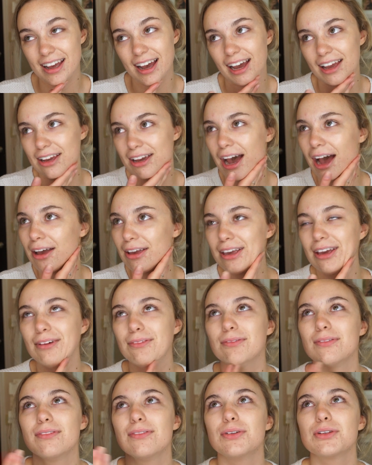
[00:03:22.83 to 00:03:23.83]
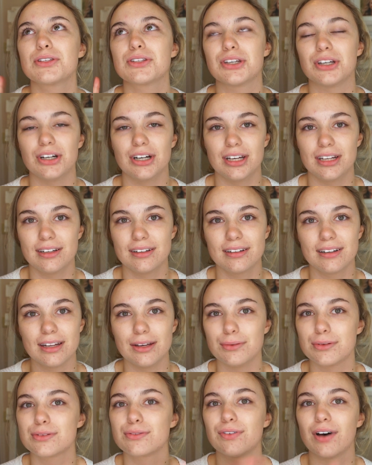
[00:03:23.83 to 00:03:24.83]
It was good,
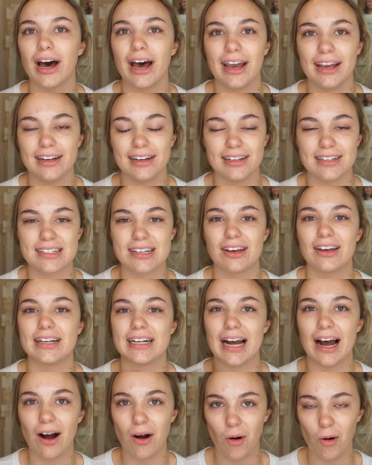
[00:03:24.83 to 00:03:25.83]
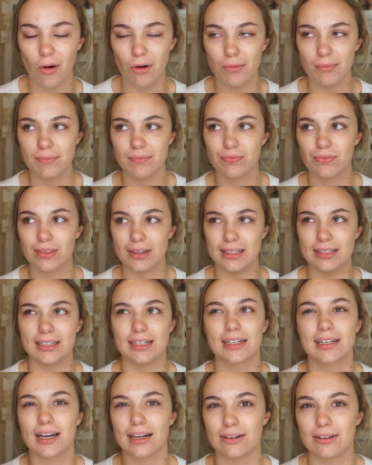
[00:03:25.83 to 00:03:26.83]
it was fine until I got home and
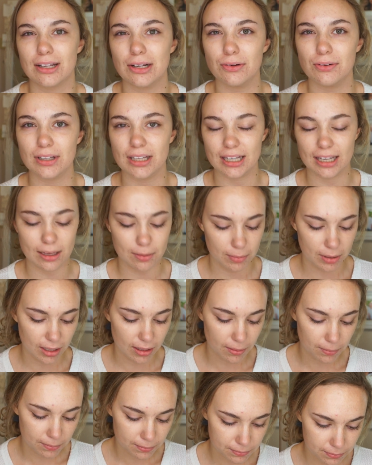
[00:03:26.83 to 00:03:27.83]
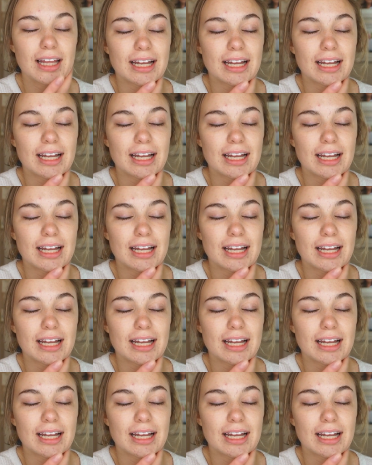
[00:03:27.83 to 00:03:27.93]
then it kind of like really hit me.